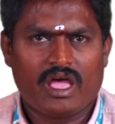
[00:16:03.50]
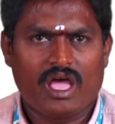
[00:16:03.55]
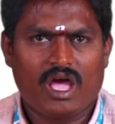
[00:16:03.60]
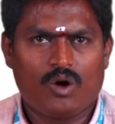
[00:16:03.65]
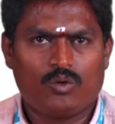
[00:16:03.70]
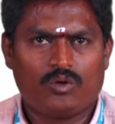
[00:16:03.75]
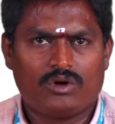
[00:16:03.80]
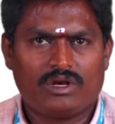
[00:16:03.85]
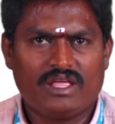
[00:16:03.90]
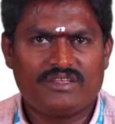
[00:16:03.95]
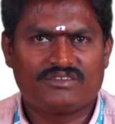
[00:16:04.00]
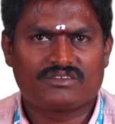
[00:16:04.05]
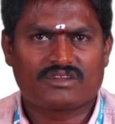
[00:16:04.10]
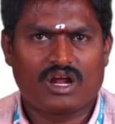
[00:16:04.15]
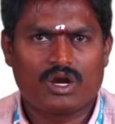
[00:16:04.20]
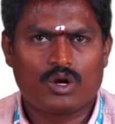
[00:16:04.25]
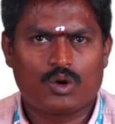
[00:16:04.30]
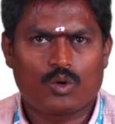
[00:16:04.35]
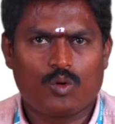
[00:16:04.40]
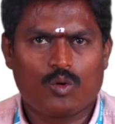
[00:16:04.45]
less
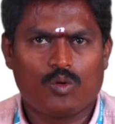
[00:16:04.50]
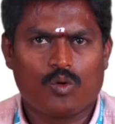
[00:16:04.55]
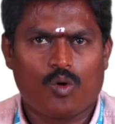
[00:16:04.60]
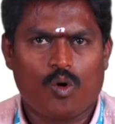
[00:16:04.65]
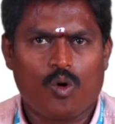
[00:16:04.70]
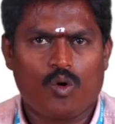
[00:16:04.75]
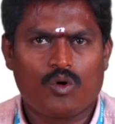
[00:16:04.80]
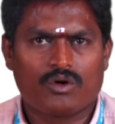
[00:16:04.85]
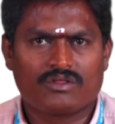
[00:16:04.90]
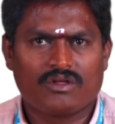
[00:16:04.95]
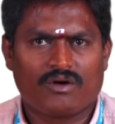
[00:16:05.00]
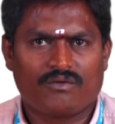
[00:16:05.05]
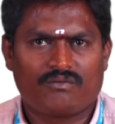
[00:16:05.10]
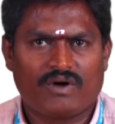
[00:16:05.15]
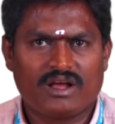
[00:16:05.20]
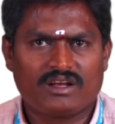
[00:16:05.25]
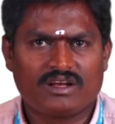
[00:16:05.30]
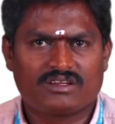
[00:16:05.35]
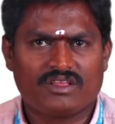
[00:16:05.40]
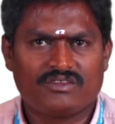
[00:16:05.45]
control over the
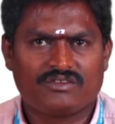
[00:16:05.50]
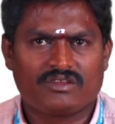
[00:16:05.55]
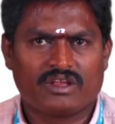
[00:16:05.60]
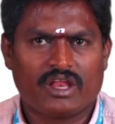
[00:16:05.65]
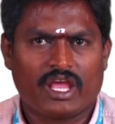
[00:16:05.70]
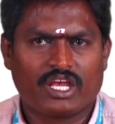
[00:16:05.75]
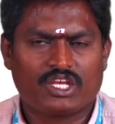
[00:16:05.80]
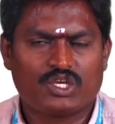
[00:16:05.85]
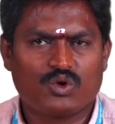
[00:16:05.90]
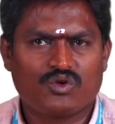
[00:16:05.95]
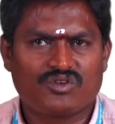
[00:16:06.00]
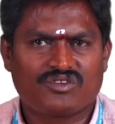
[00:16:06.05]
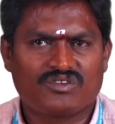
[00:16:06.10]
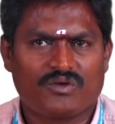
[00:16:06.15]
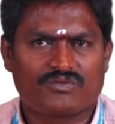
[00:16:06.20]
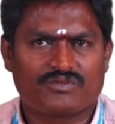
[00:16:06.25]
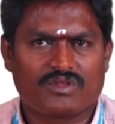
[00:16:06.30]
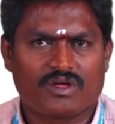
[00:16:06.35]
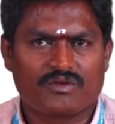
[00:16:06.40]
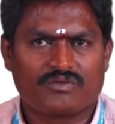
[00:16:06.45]
functions and execution of
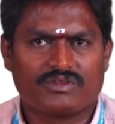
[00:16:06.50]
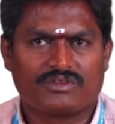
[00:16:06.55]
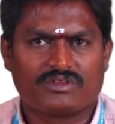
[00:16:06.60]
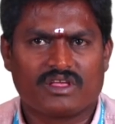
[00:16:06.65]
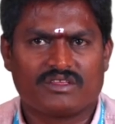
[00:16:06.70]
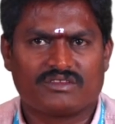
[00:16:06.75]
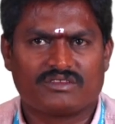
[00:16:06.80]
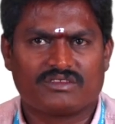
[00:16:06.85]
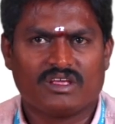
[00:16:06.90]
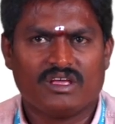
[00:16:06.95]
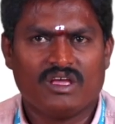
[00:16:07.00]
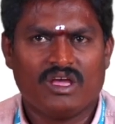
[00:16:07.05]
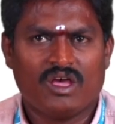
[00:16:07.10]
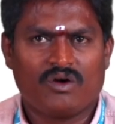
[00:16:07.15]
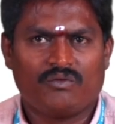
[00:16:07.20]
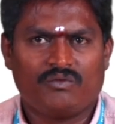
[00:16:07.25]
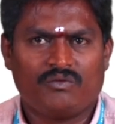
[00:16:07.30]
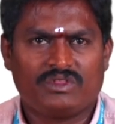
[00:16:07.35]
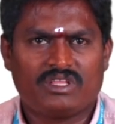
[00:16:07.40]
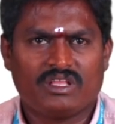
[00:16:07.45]
services
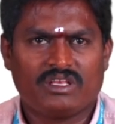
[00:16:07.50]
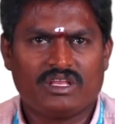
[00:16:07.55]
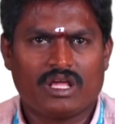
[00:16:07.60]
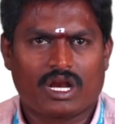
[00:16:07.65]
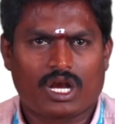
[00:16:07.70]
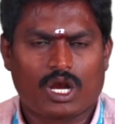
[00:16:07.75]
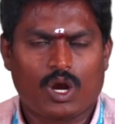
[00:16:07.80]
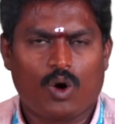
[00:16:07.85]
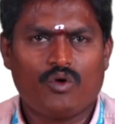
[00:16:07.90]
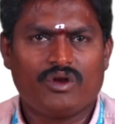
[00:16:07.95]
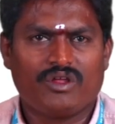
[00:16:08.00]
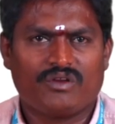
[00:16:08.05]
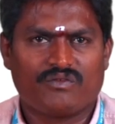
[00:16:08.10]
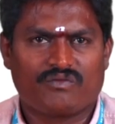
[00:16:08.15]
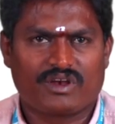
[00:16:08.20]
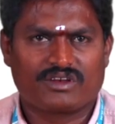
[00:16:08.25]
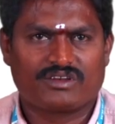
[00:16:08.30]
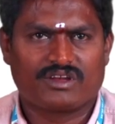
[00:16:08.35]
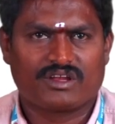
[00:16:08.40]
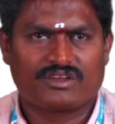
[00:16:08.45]
within a cloud
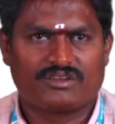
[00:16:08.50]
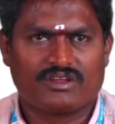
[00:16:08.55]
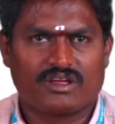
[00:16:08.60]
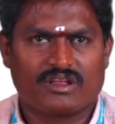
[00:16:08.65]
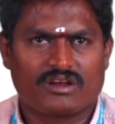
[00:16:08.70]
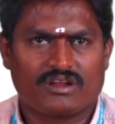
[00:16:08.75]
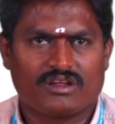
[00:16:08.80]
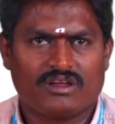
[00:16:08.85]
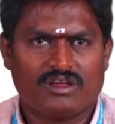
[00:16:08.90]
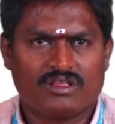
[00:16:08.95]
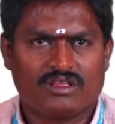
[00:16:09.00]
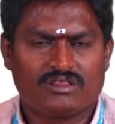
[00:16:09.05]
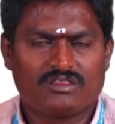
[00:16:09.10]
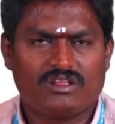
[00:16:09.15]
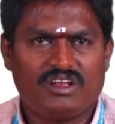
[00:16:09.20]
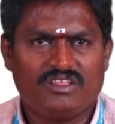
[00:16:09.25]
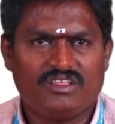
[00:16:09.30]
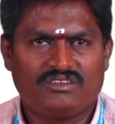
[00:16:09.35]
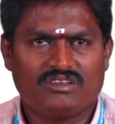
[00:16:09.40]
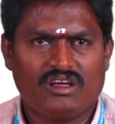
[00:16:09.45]
infrastructure. That
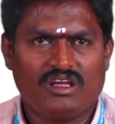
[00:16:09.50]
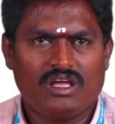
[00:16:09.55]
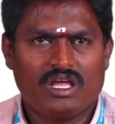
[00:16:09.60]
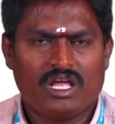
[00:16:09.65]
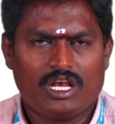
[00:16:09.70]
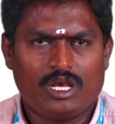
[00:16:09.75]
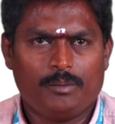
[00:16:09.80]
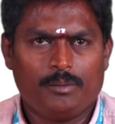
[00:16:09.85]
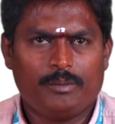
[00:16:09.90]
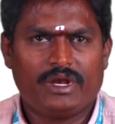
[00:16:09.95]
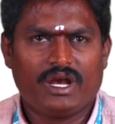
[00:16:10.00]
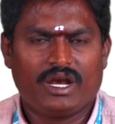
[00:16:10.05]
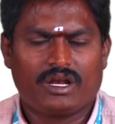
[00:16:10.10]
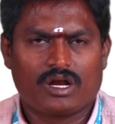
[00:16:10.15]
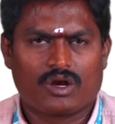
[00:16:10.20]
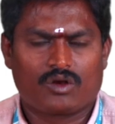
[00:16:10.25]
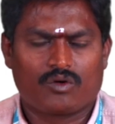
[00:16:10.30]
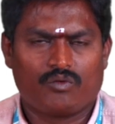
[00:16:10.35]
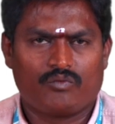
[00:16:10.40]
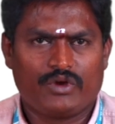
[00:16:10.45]
is a limited
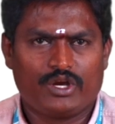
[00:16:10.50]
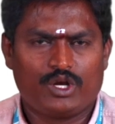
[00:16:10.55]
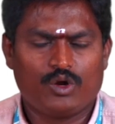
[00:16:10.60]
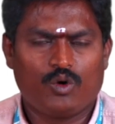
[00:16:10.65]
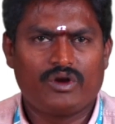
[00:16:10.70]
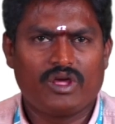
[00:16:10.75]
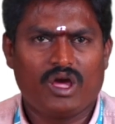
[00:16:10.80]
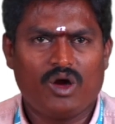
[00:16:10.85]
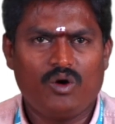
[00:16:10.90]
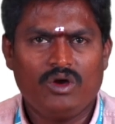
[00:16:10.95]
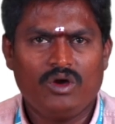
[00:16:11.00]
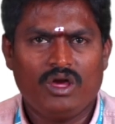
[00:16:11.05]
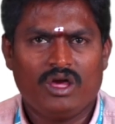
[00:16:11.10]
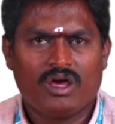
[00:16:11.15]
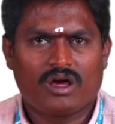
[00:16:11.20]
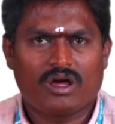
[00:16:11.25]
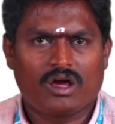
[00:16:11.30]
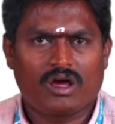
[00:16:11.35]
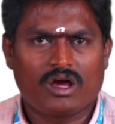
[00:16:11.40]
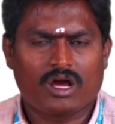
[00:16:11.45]
control. We don't have
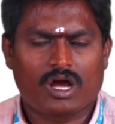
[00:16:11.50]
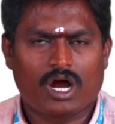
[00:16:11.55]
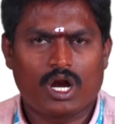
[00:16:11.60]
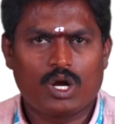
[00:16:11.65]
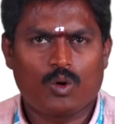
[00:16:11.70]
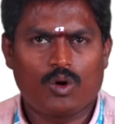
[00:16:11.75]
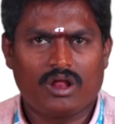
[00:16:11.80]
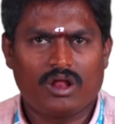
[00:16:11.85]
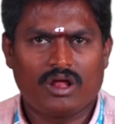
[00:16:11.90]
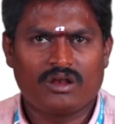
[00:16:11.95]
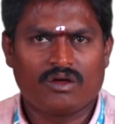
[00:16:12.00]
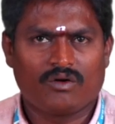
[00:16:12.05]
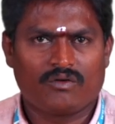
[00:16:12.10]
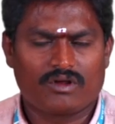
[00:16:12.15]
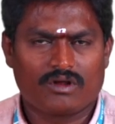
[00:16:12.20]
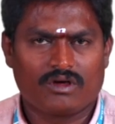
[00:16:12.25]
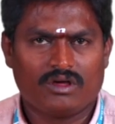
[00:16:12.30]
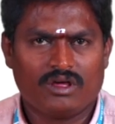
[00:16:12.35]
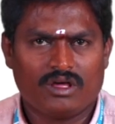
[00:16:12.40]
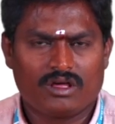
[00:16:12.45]
control on our
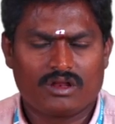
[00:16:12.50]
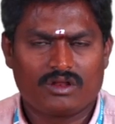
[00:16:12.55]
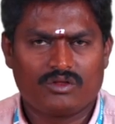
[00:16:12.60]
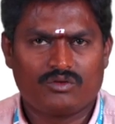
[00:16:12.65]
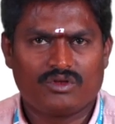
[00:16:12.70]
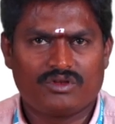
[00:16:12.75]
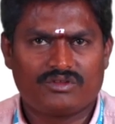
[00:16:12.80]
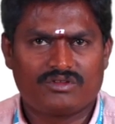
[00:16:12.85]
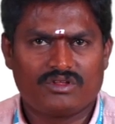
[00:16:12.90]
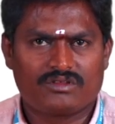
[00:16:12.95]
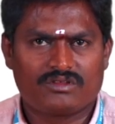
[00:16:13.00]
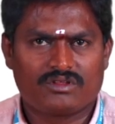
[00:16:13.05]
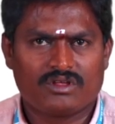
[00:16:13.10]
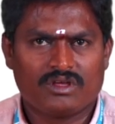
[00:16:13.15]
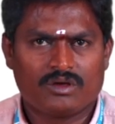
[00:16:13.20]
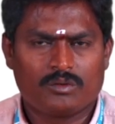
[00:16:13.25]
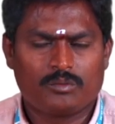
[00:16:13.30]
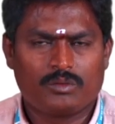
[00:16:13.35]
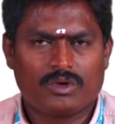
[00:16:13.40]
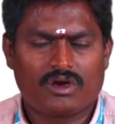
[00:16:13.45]
resources
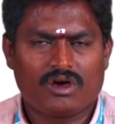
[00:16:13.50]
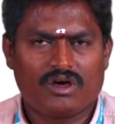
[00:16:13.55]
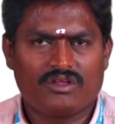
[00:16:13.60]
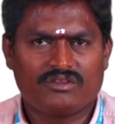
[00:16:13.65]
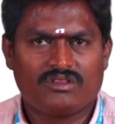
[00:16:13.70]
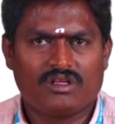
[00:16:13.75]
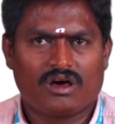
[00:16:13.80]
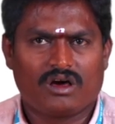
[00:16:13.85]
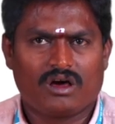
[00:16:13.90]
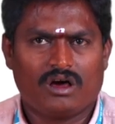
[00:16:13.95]
because the